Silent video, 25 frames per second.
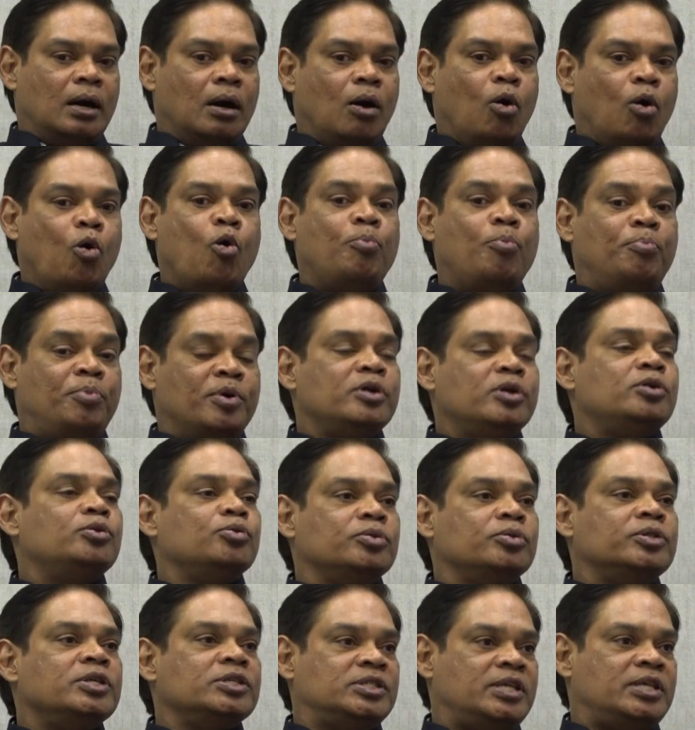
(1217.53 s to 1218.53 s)
open
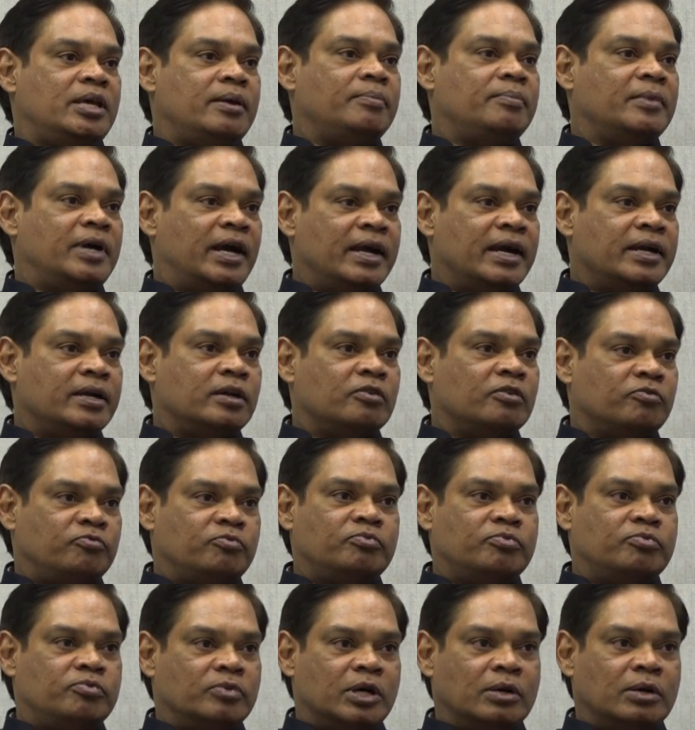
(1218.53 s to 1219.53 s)
to the same kind
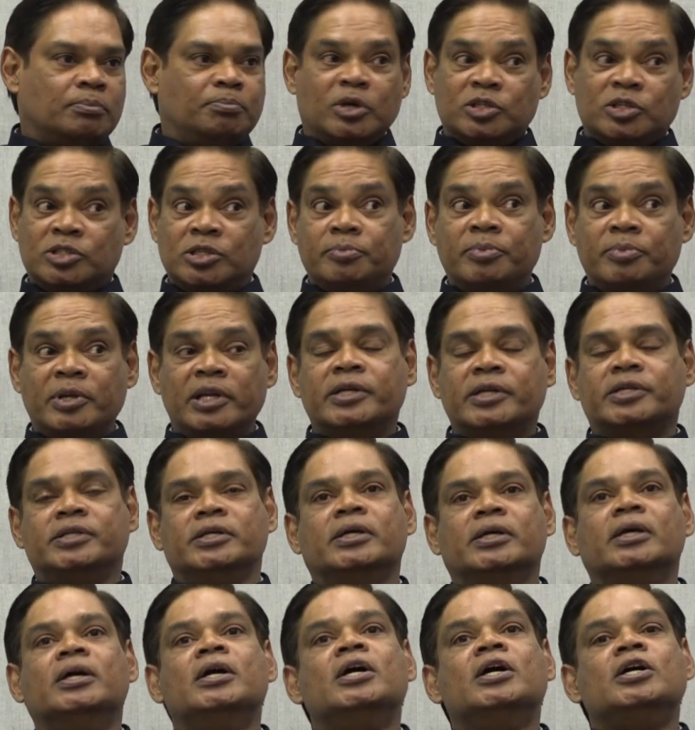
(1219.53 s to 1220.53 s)
of
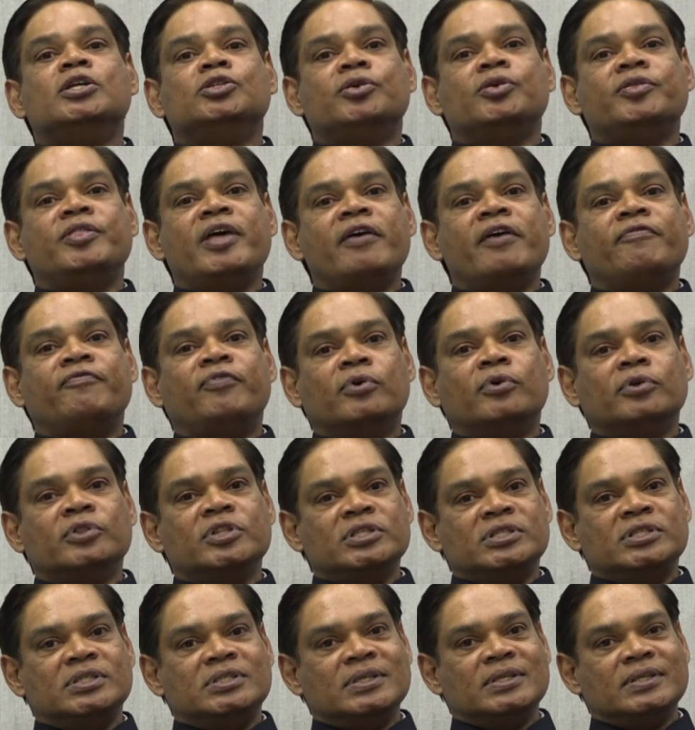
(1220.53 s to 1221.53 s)
possibility. Right. So therefore,
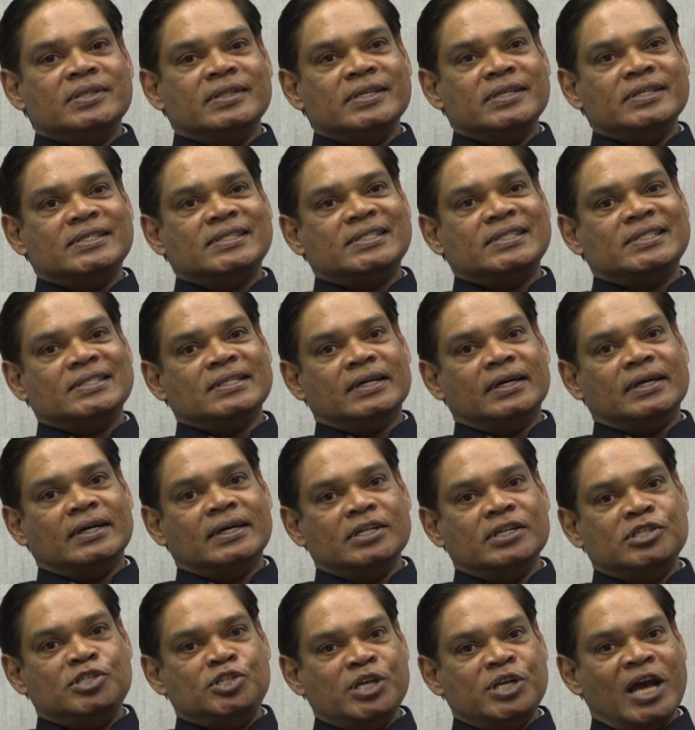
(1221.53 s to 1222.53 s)
this
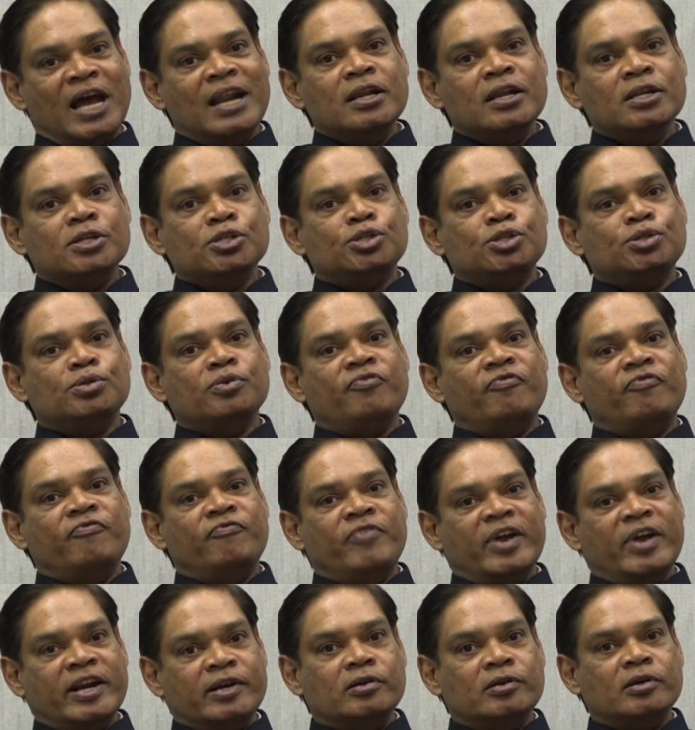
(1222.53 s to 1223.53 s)
challenge to
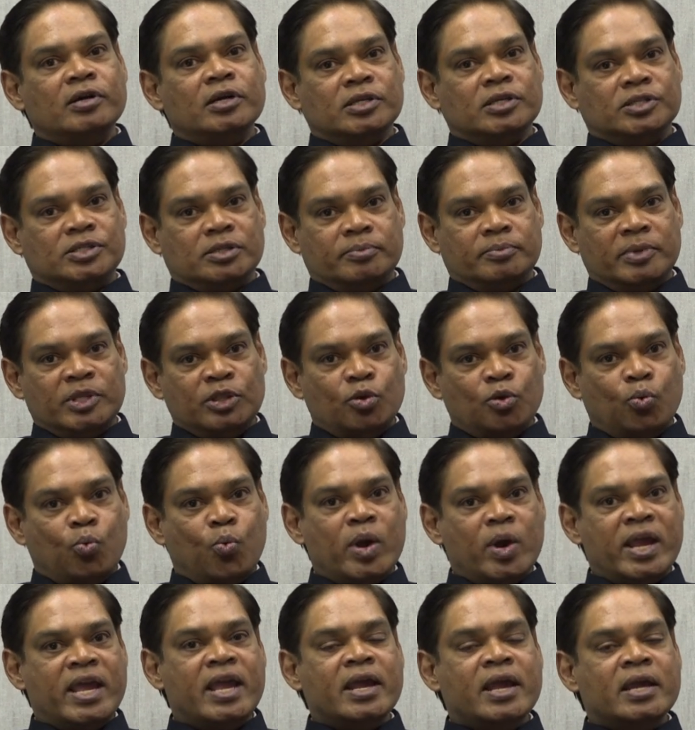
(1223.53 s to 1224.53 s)
federalism and the
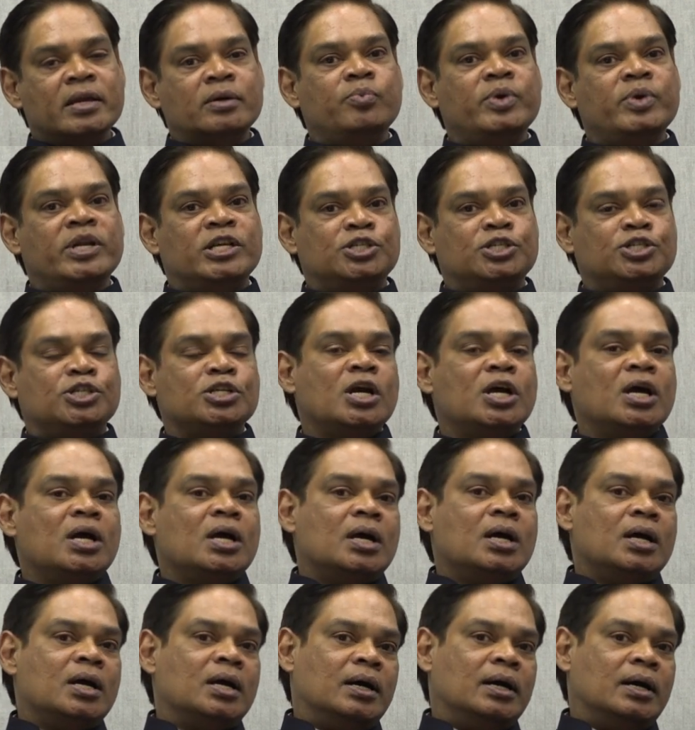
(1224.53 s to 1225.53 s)
way in which
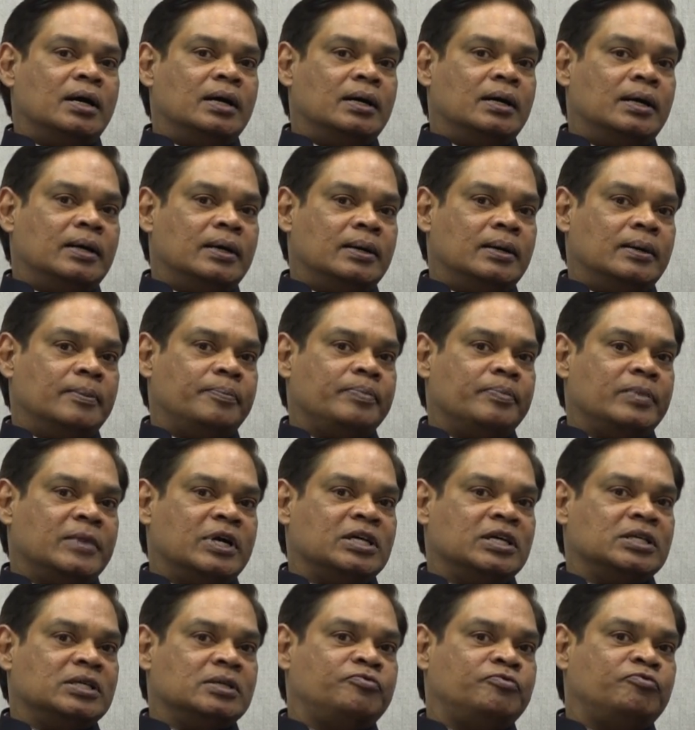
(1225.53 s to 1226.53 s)
a
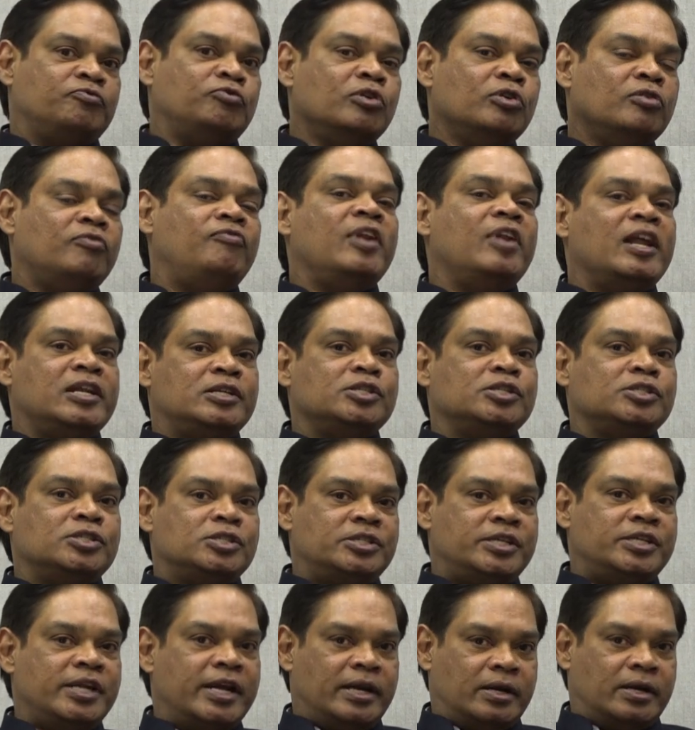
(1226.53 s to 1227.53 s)
full-fledged
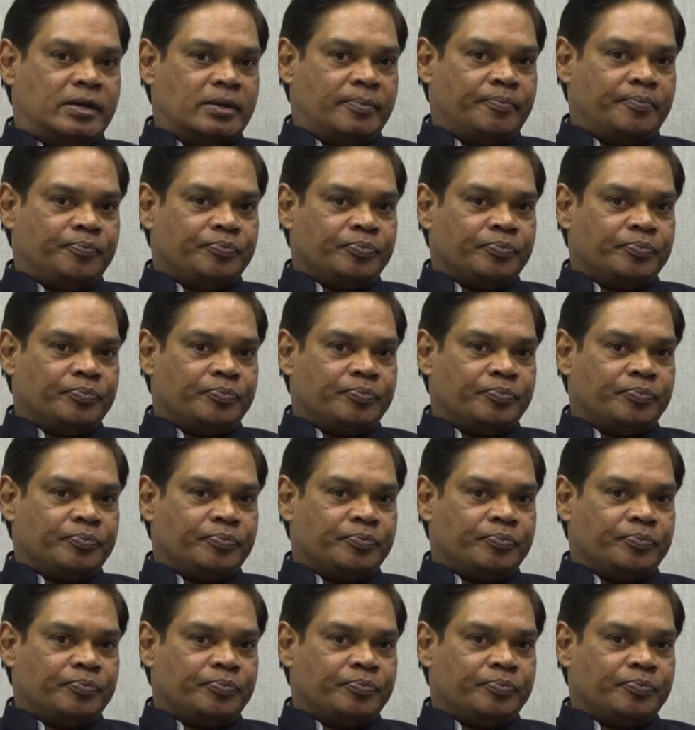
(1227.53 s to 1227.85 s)
state,